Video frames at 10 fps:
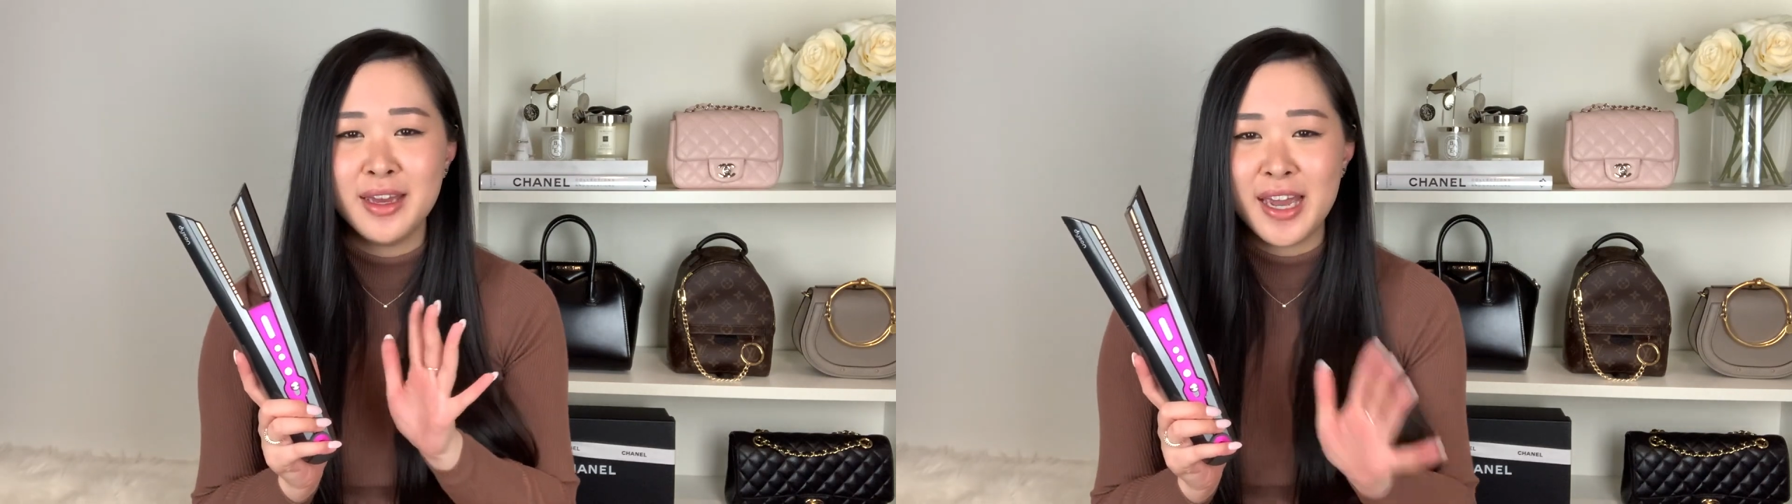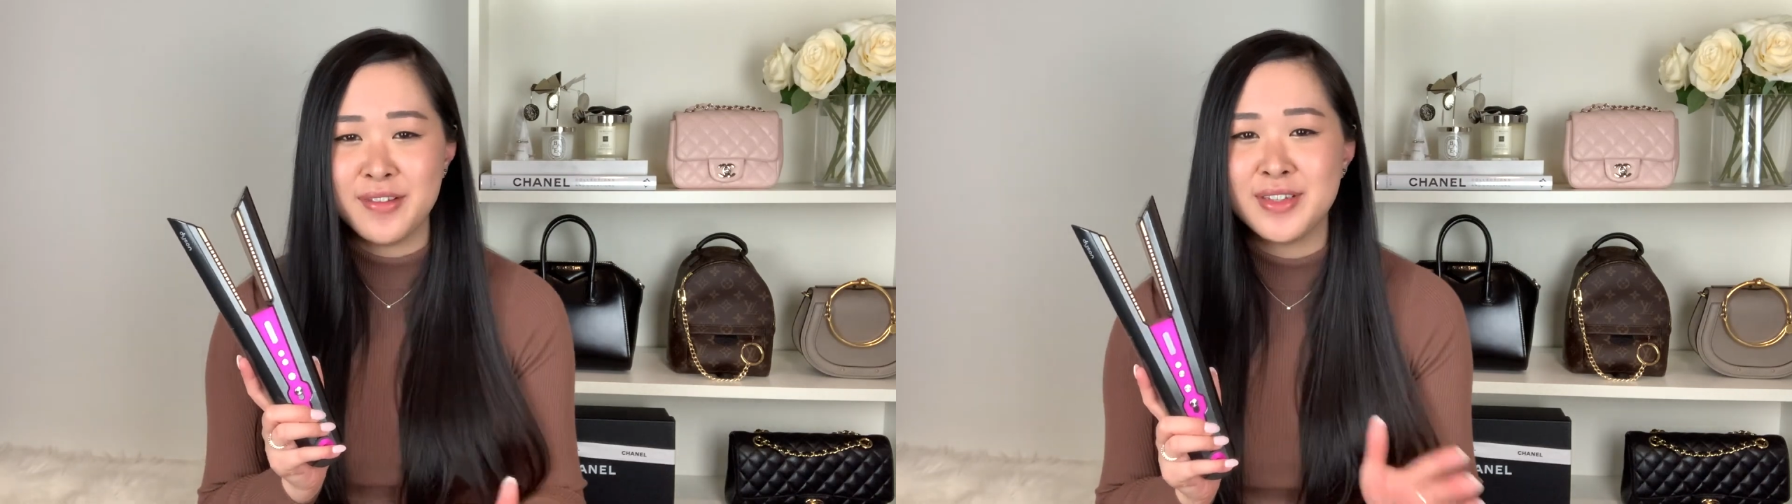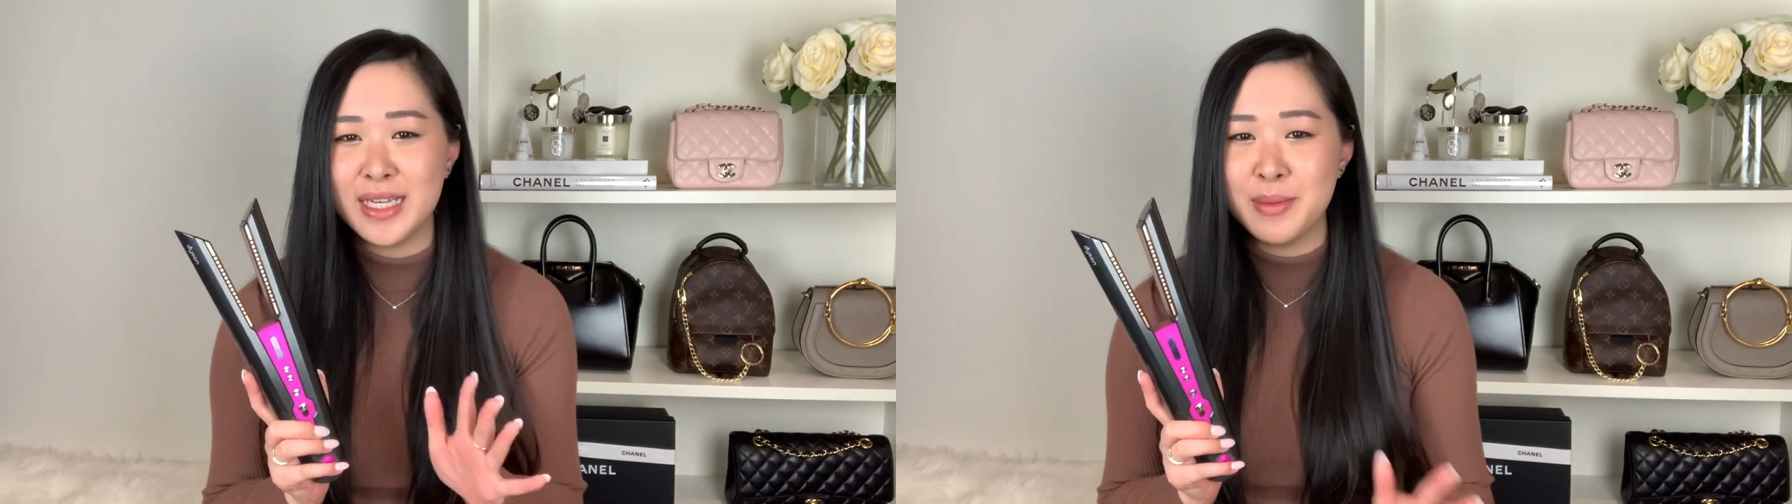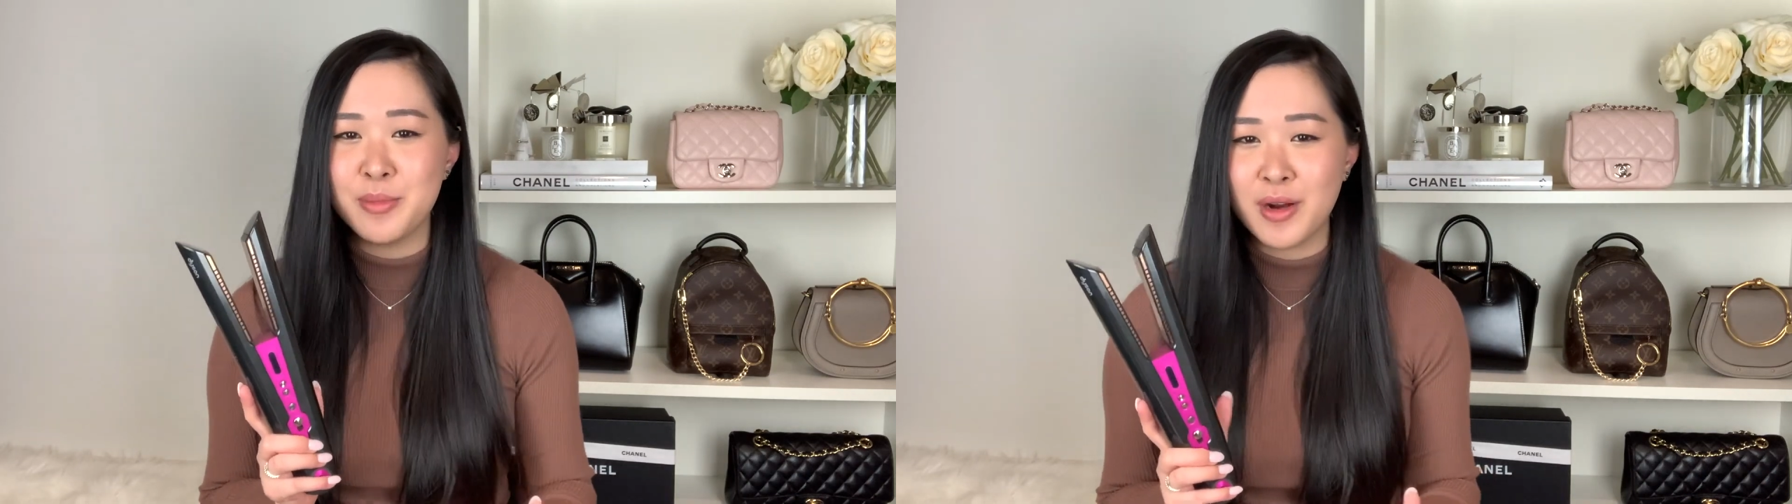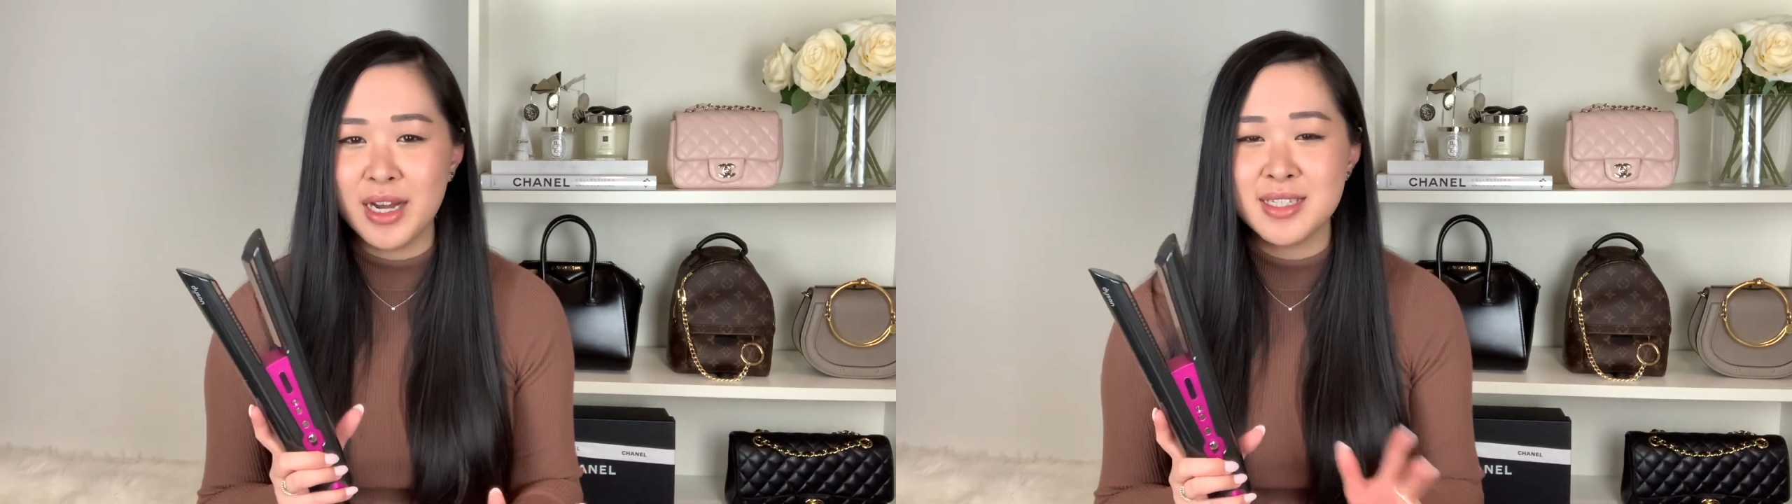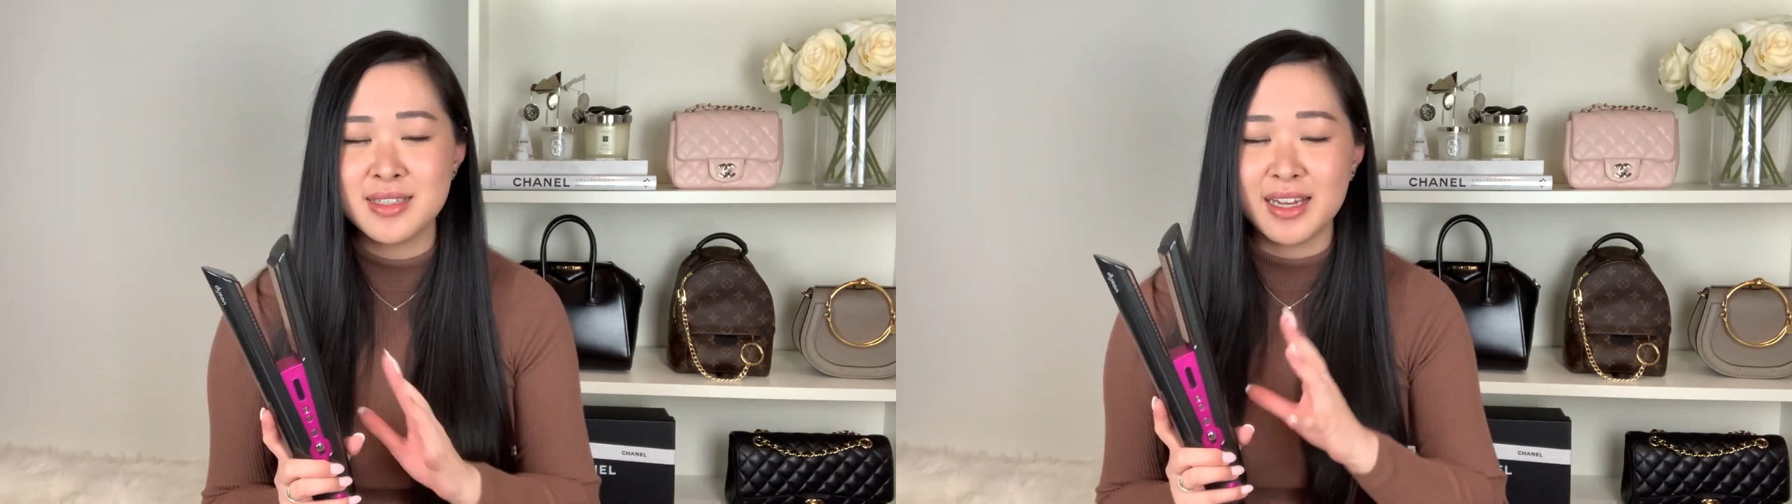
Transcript: hefty in price.